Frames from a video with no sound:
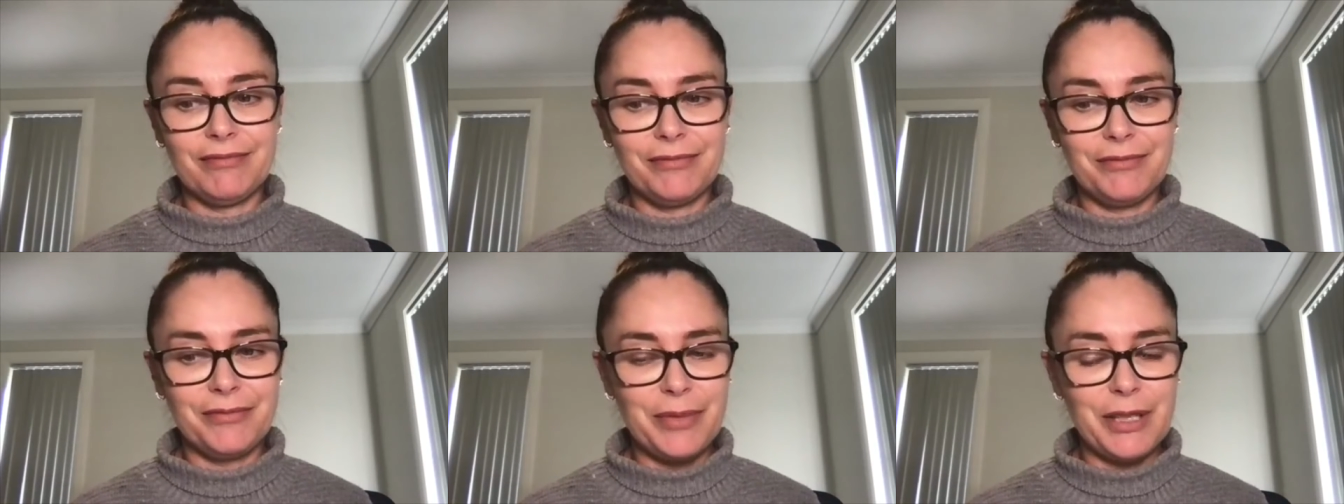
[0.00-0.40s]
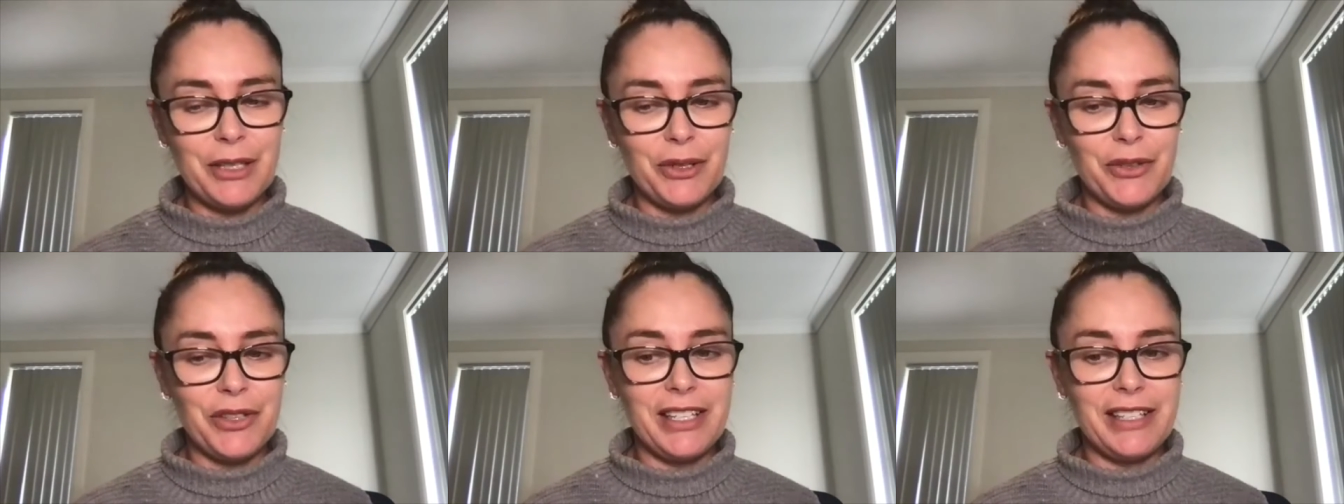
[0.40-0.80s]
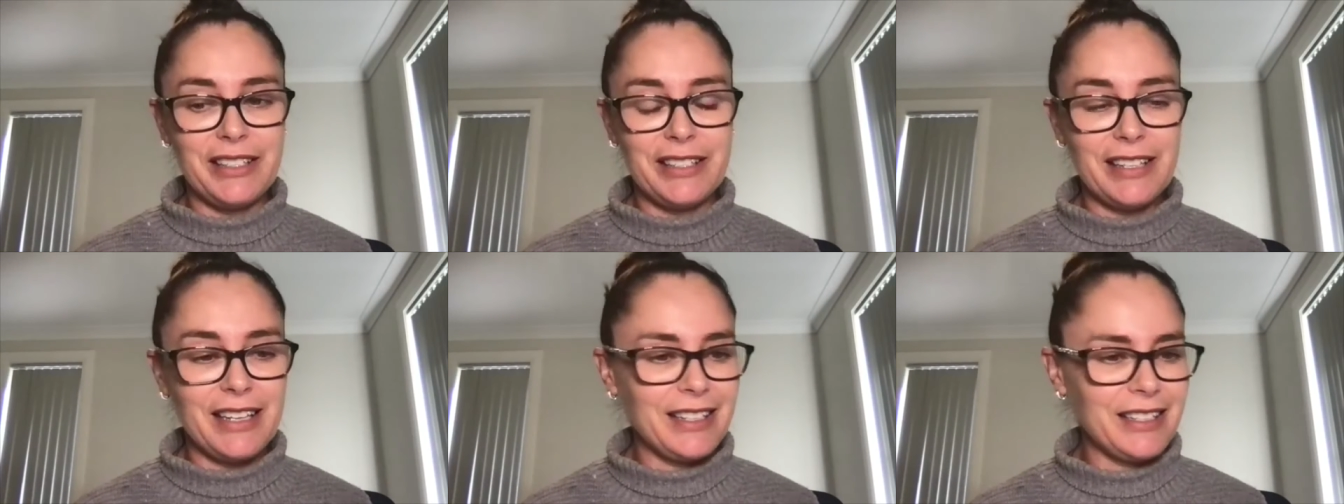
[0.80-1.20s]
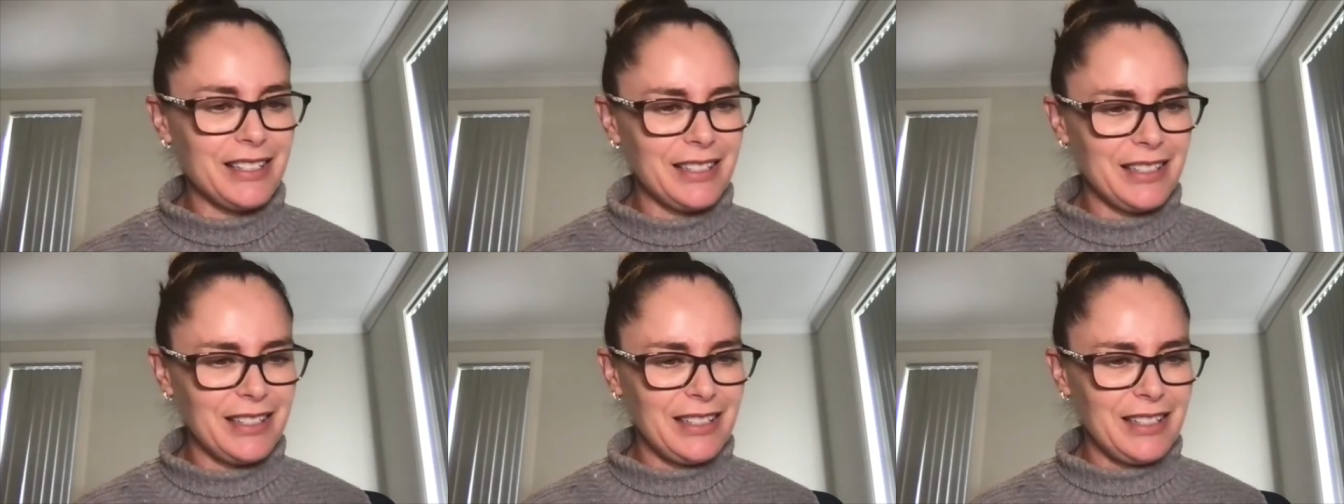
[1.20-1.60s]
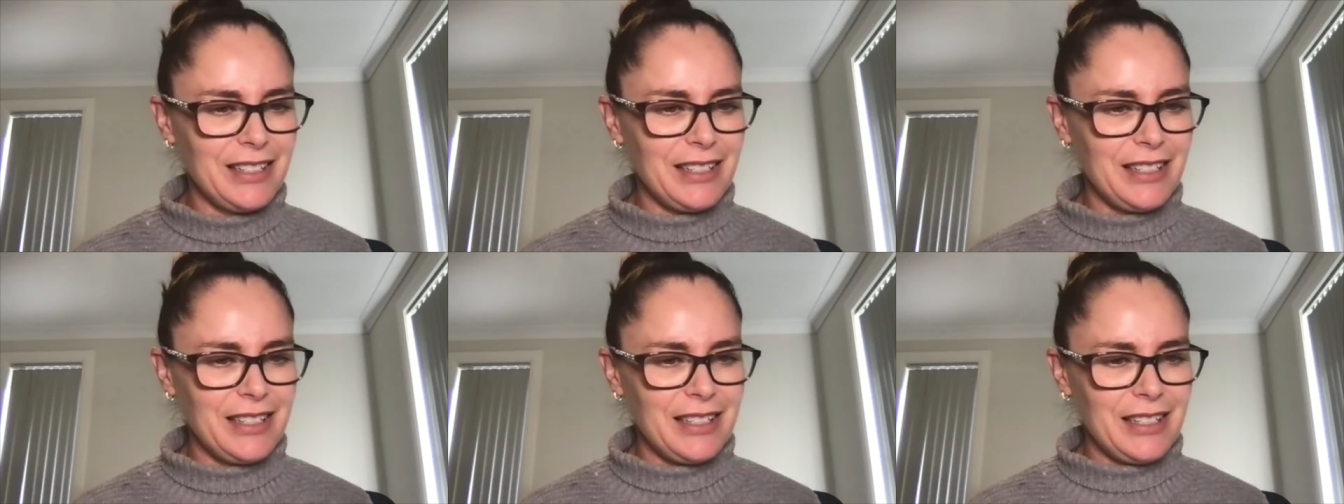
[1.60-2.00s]
be on the internet.
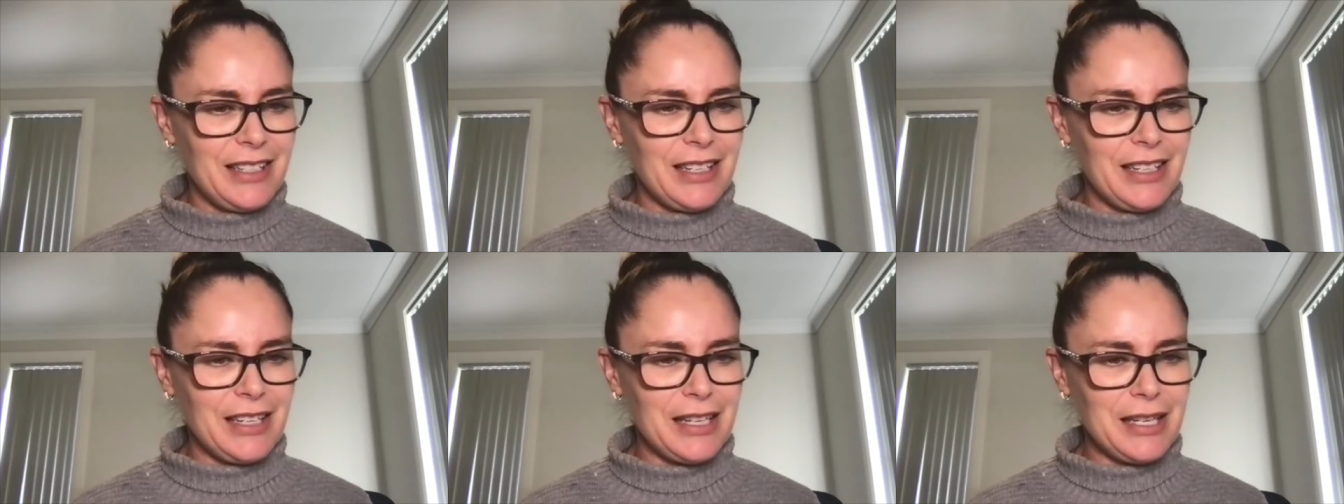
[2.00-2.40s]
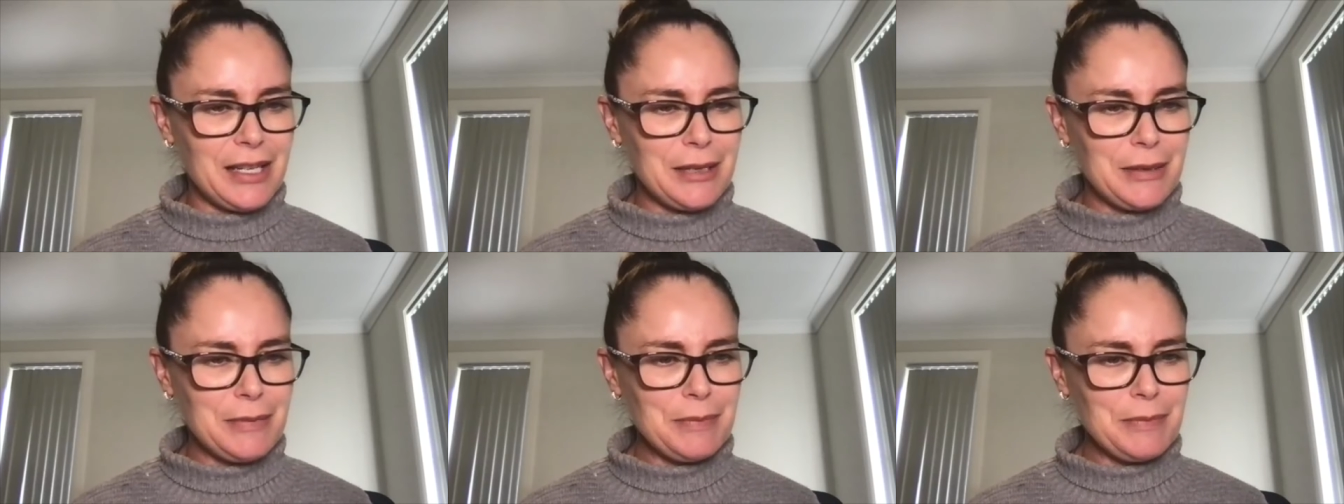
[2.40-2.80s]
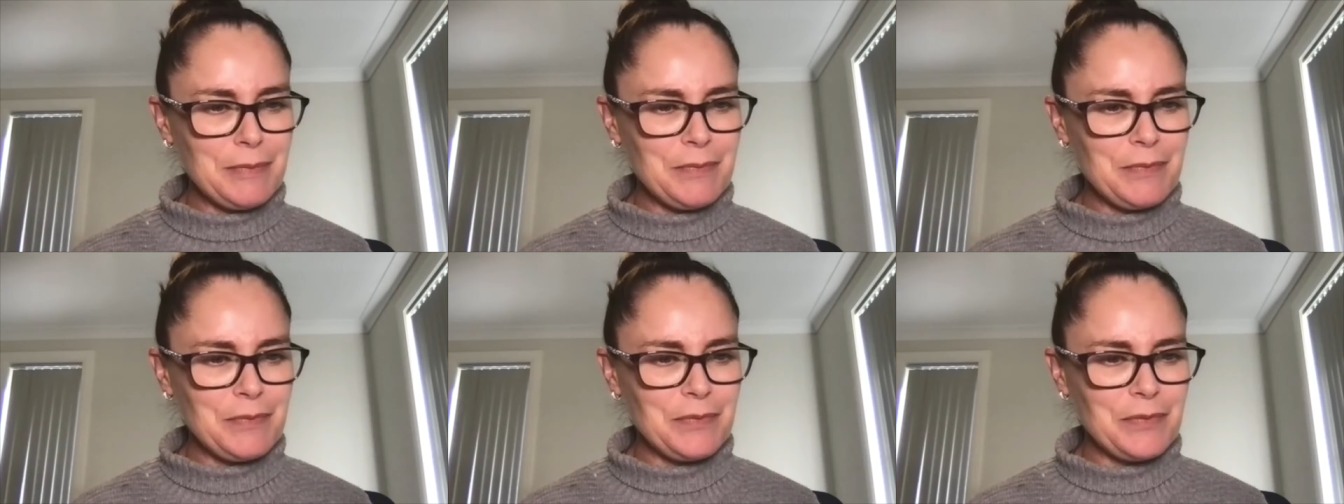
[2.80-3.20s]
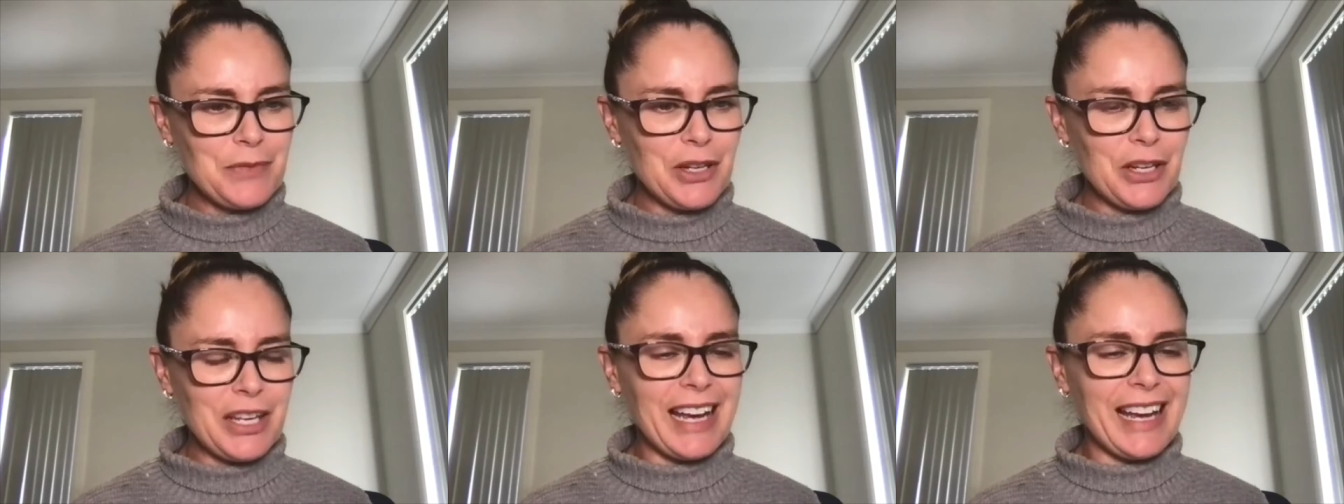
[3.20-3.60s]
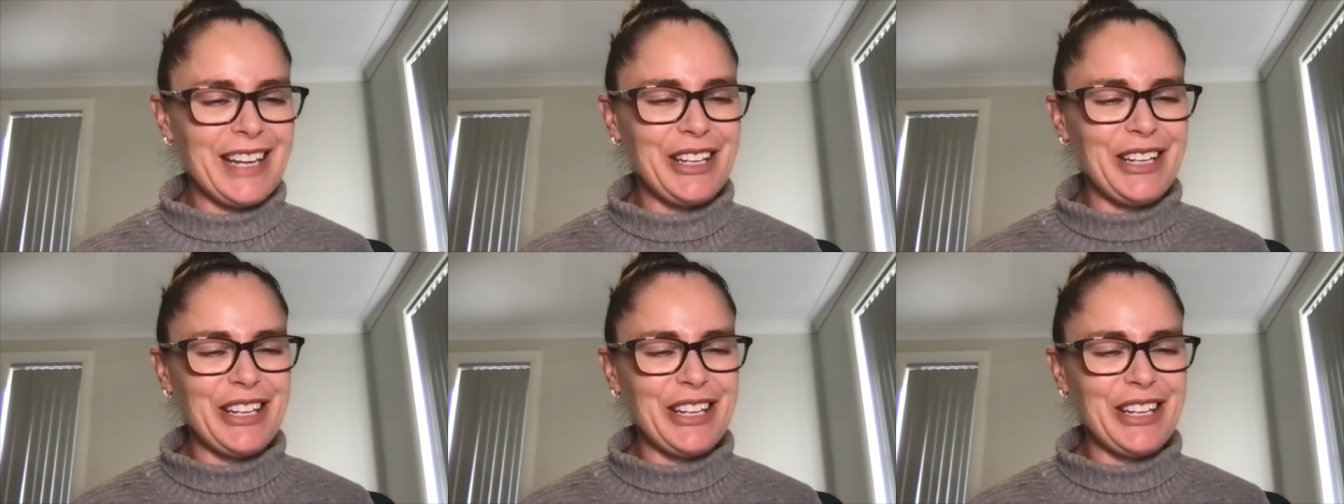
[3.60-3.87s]
Okay,